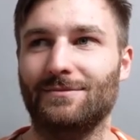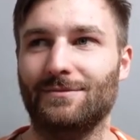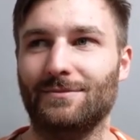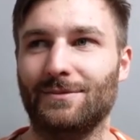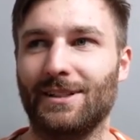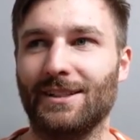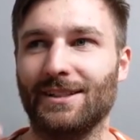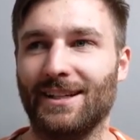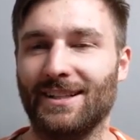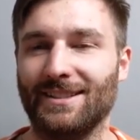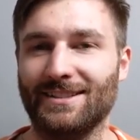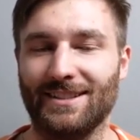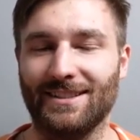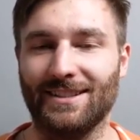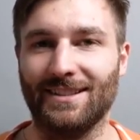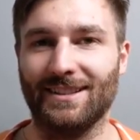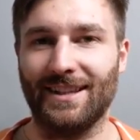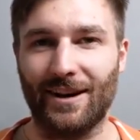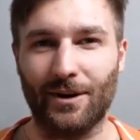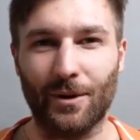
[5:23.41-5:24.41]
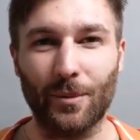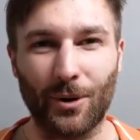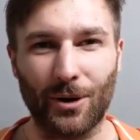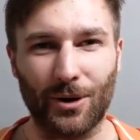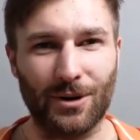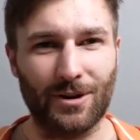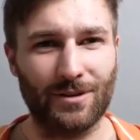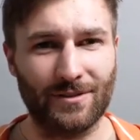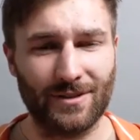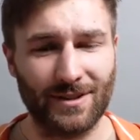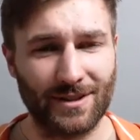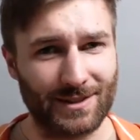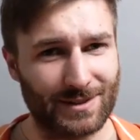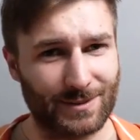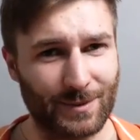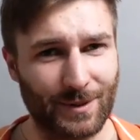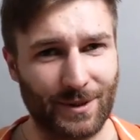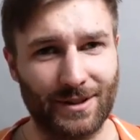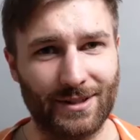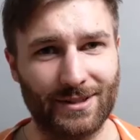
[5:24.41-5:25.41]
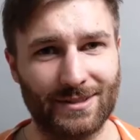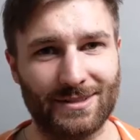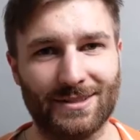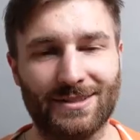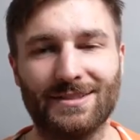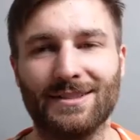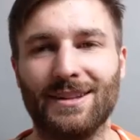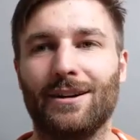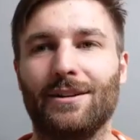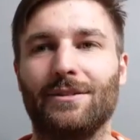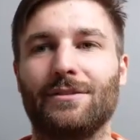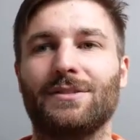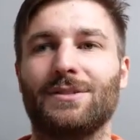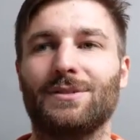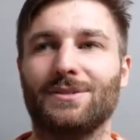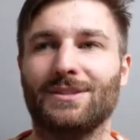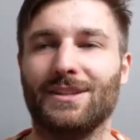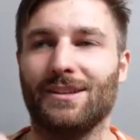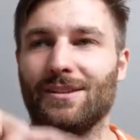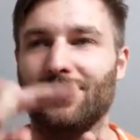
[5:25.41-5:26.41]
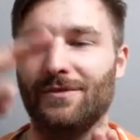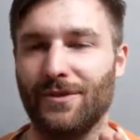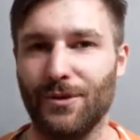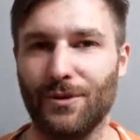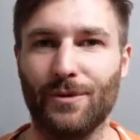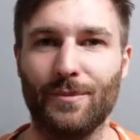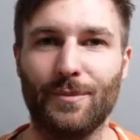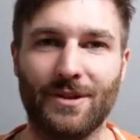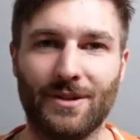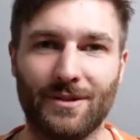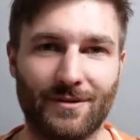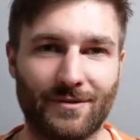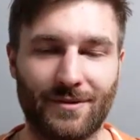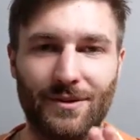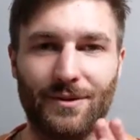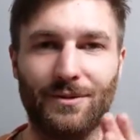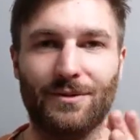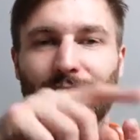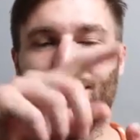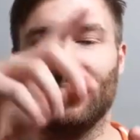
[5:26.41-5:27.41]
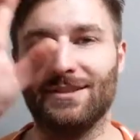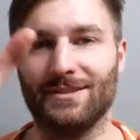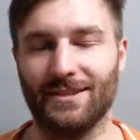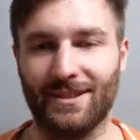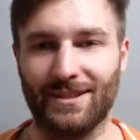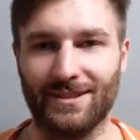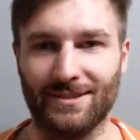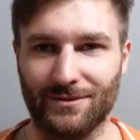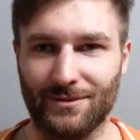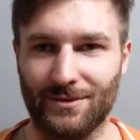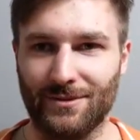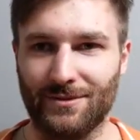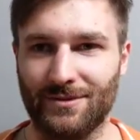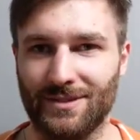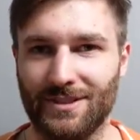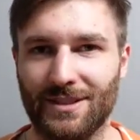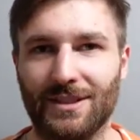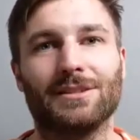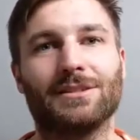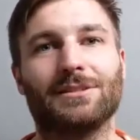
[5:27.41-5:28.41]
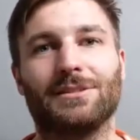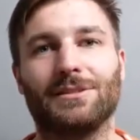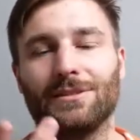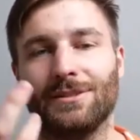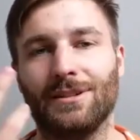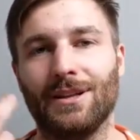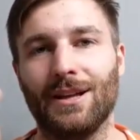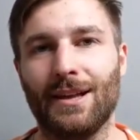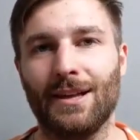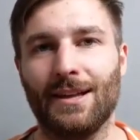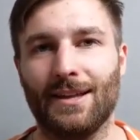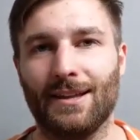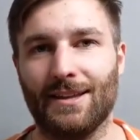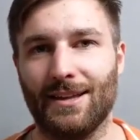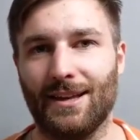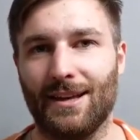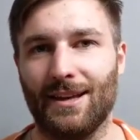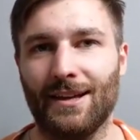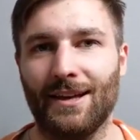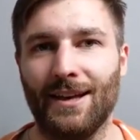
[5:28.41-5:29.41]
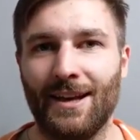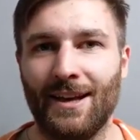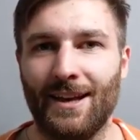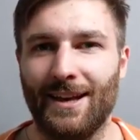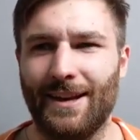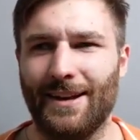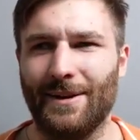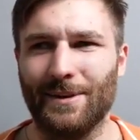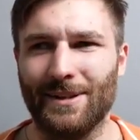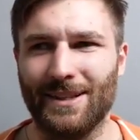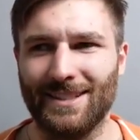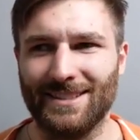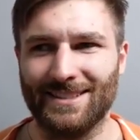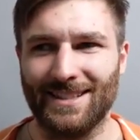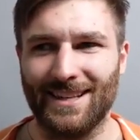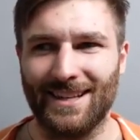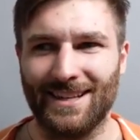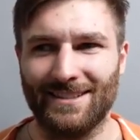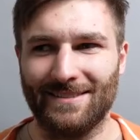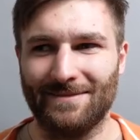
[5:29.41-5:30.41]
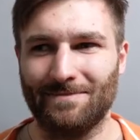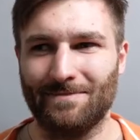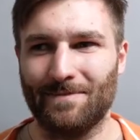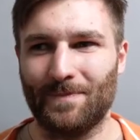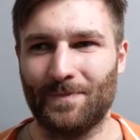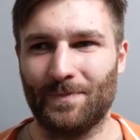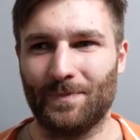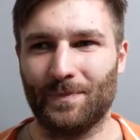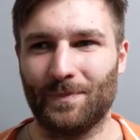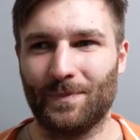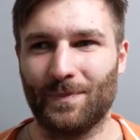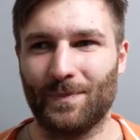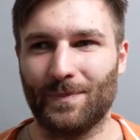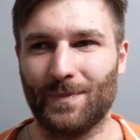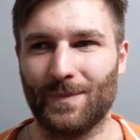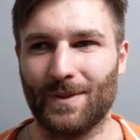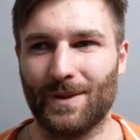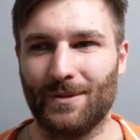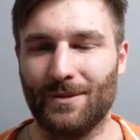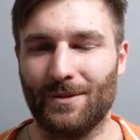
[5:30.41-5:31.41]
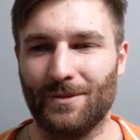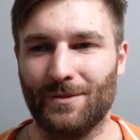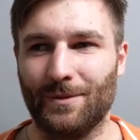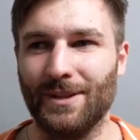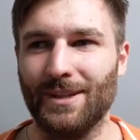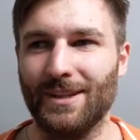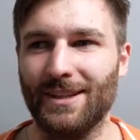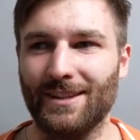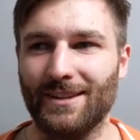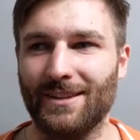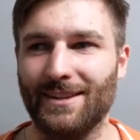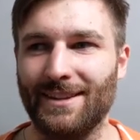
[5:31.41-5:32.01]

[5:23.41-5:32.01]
realizing that they are part of the experience itself. So it's like the viewer being viewed, this like sort of cyclical thing. And I realized that really